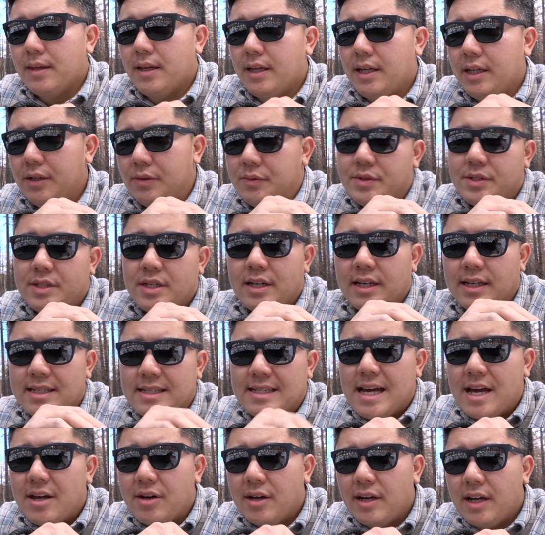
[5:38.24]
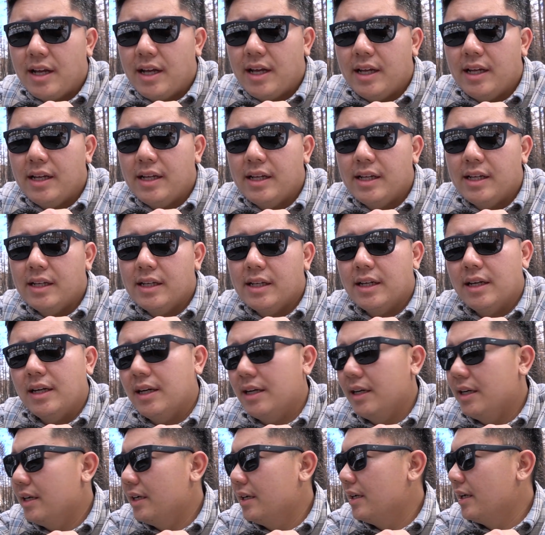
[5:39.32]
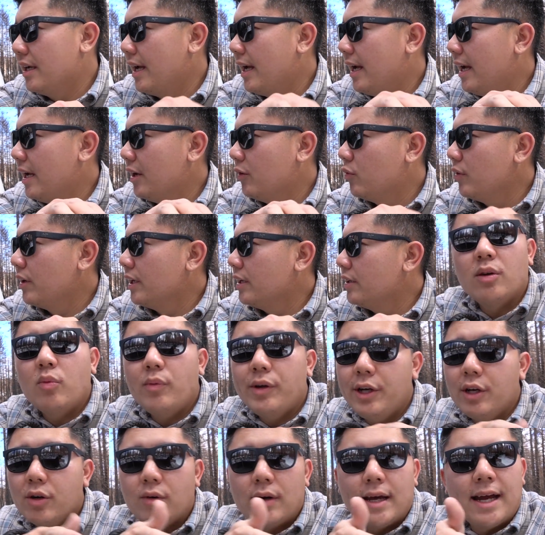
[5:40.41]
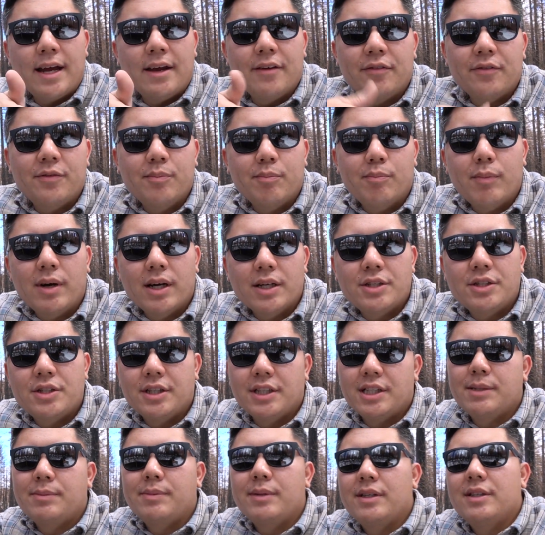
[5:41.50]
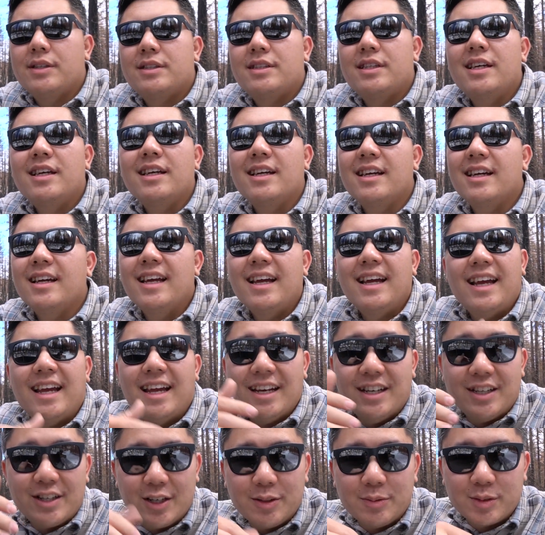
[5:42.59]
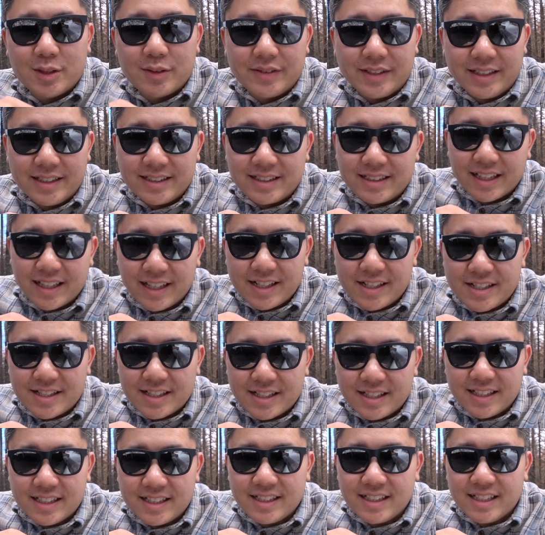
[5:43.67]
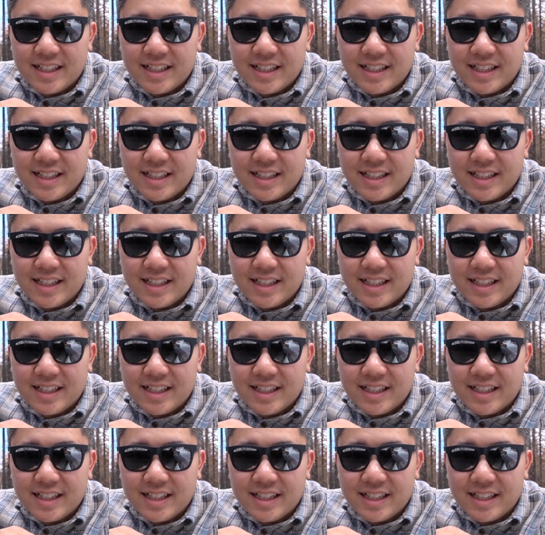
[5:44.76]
It was on a Saturday, and we don't have much experience in terms of installation